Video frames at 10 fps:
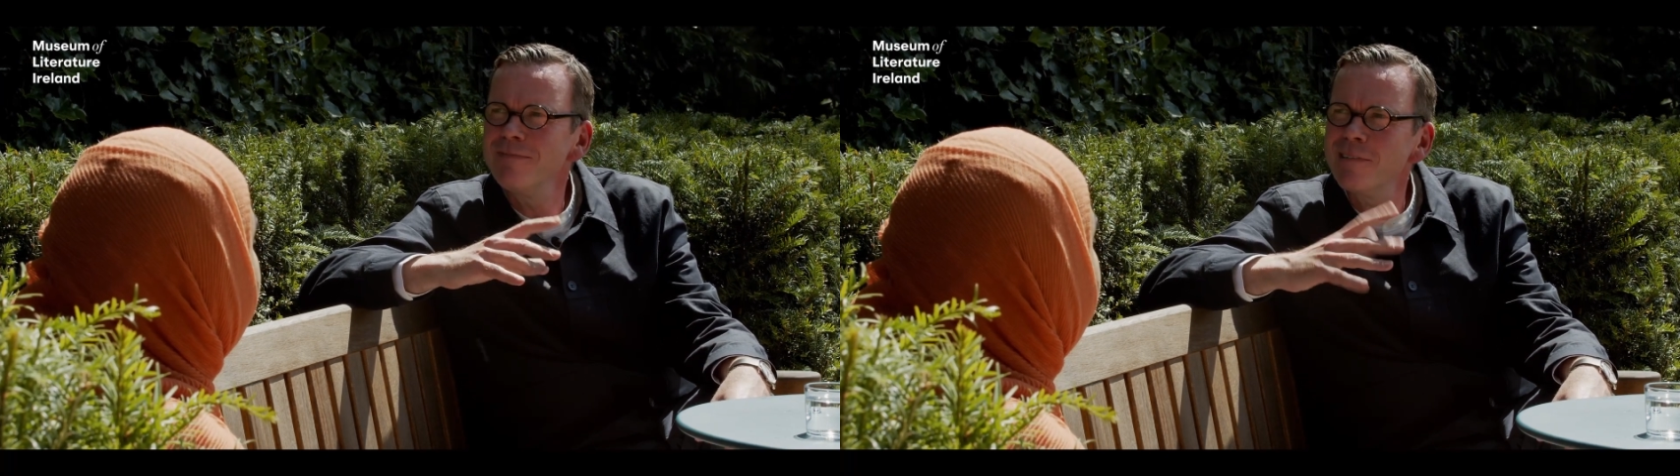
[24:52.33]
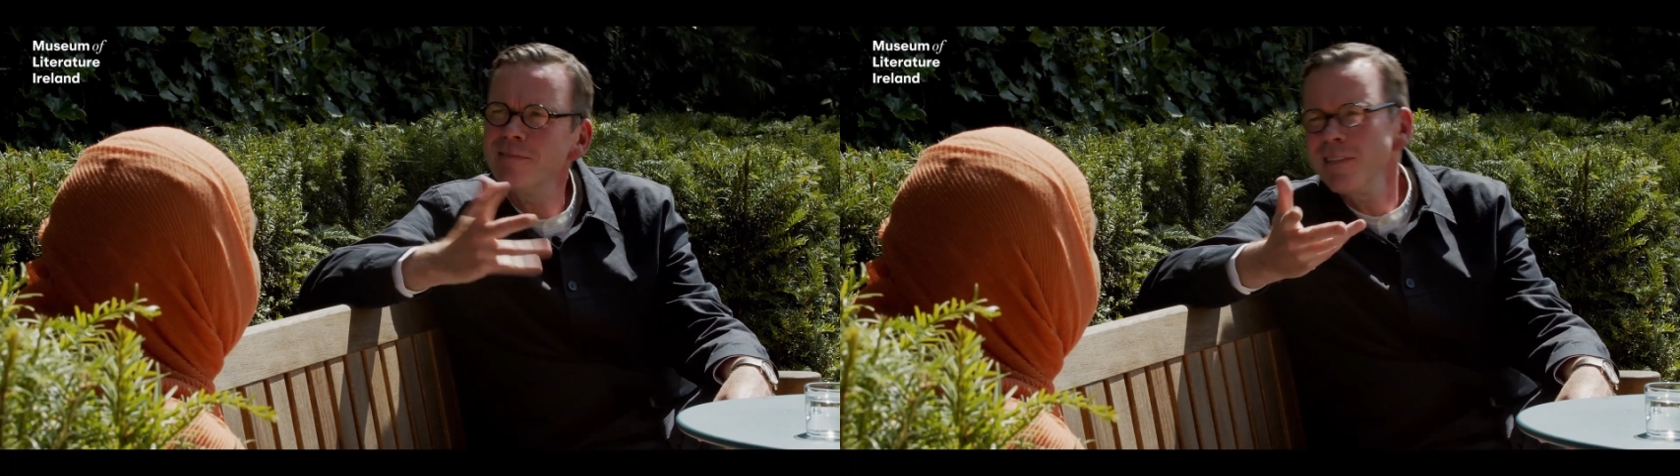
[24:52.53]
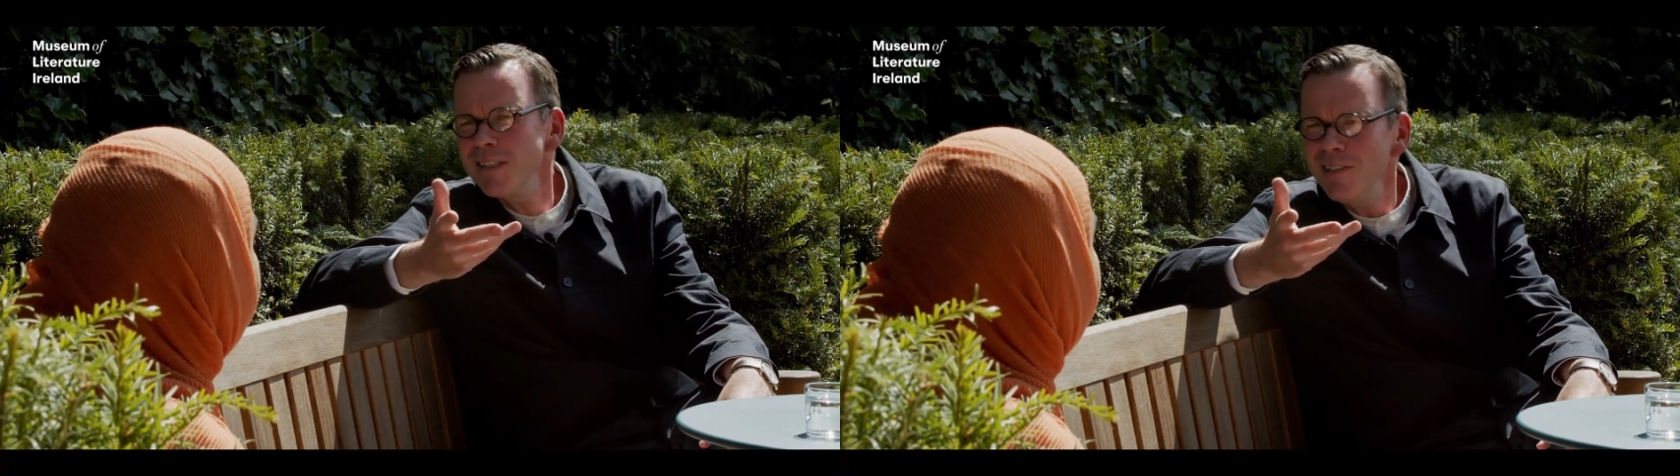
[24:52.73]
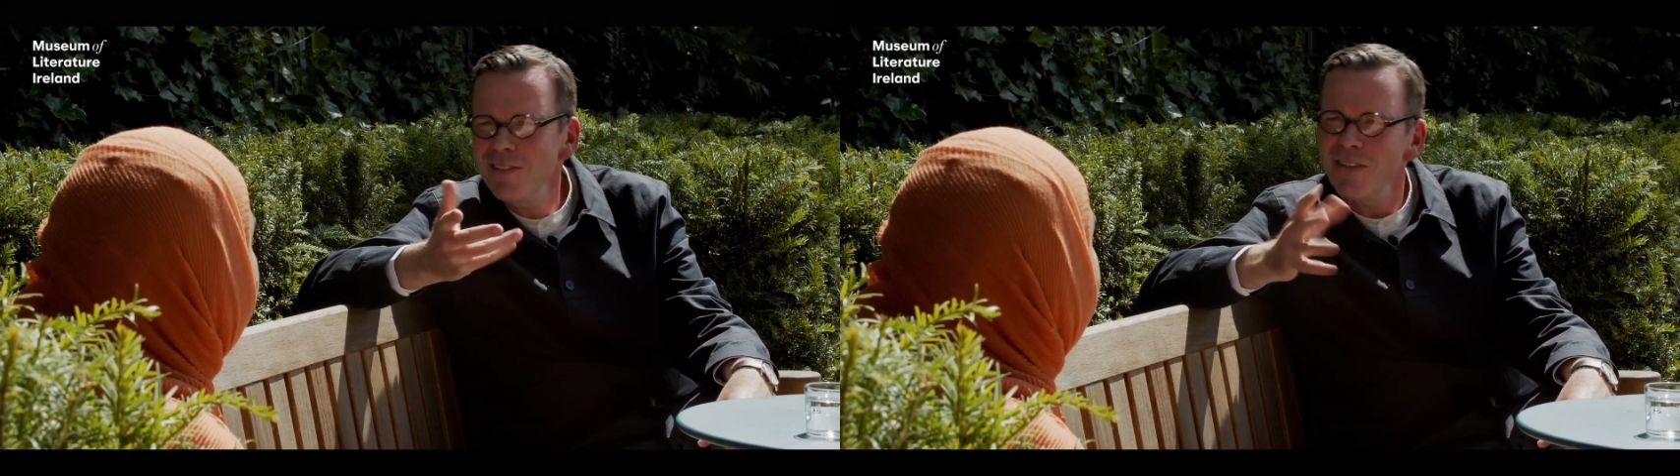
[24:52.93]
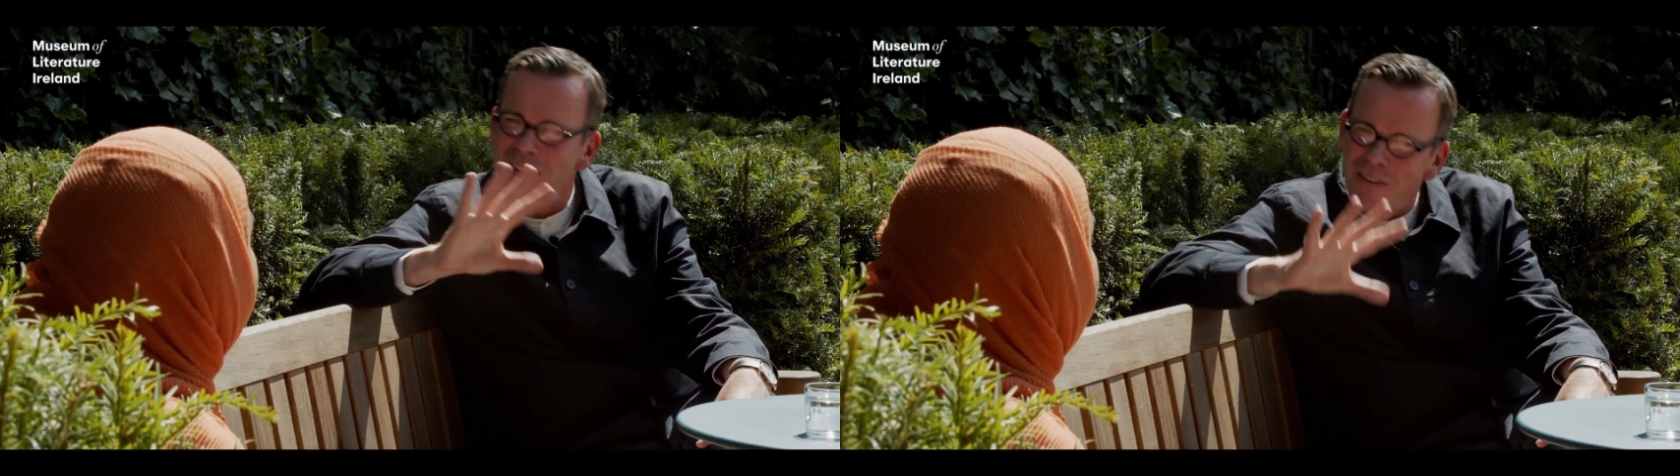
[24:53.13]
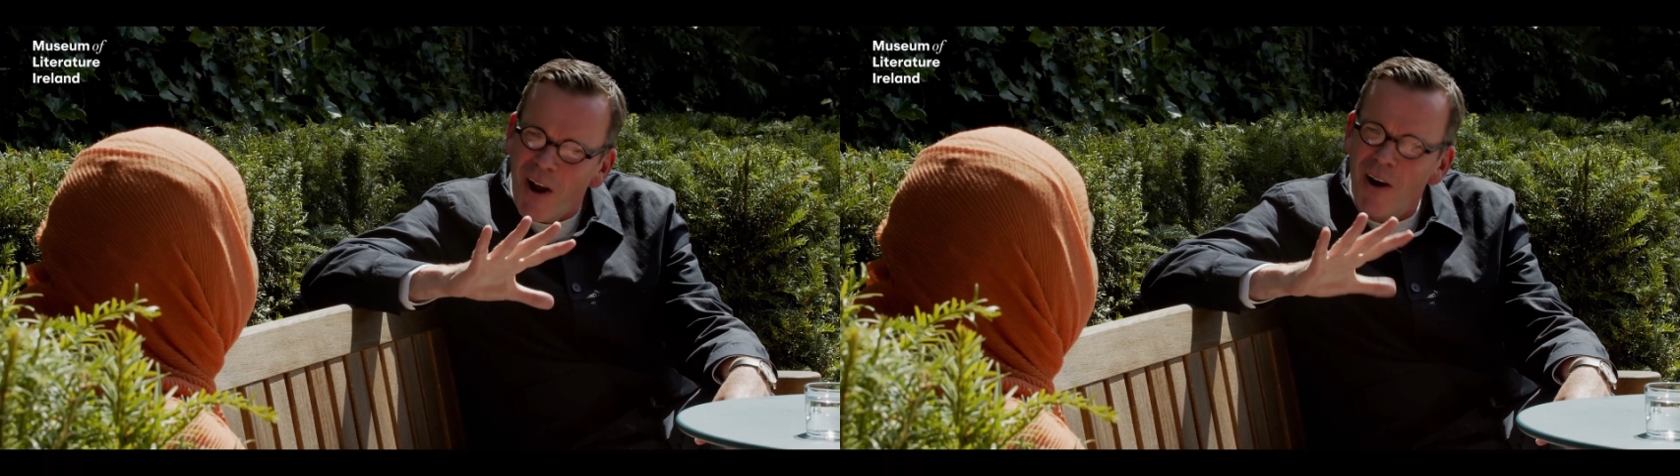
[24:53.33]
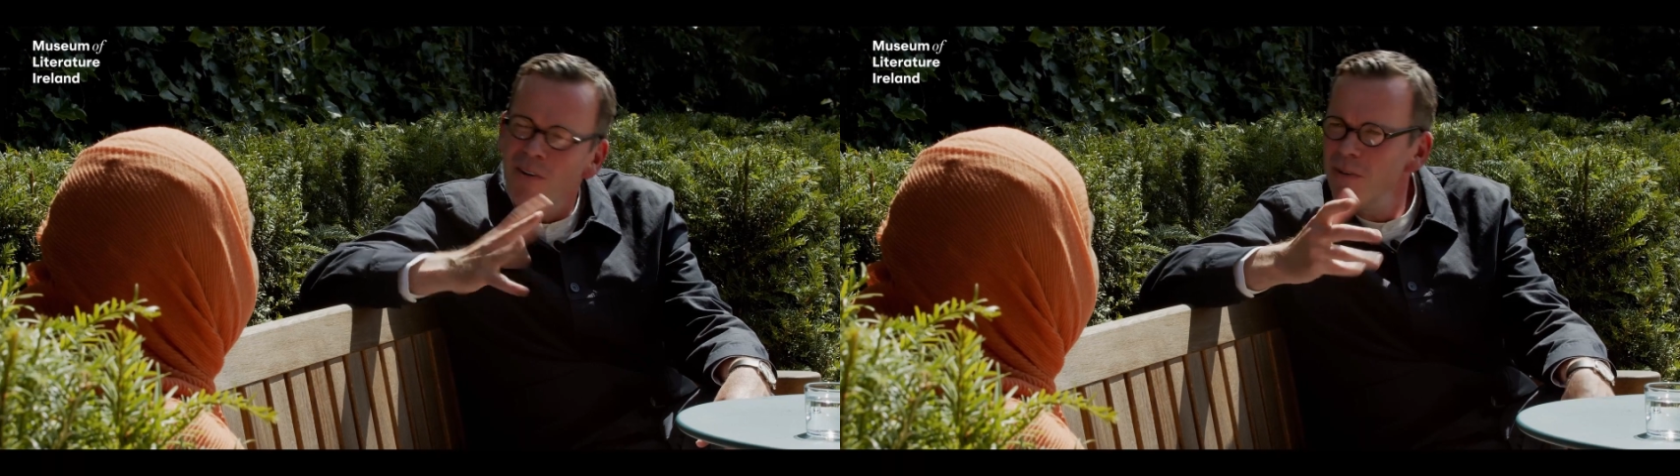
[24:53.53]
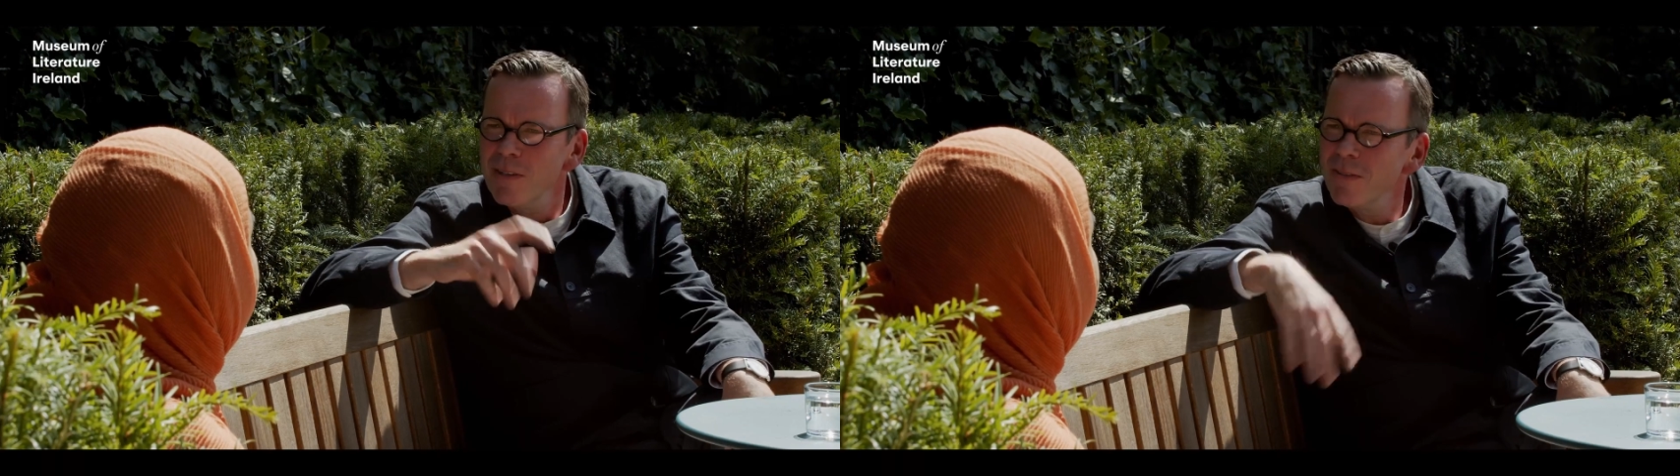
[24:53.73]
first culture? Is there a
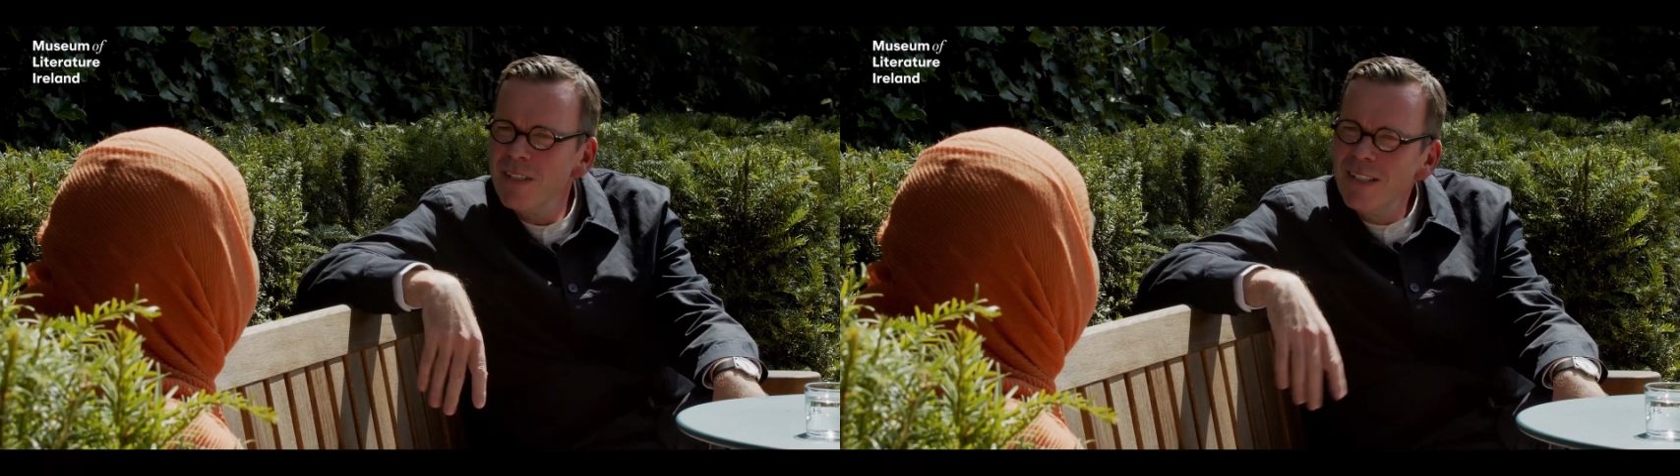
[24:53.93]
home?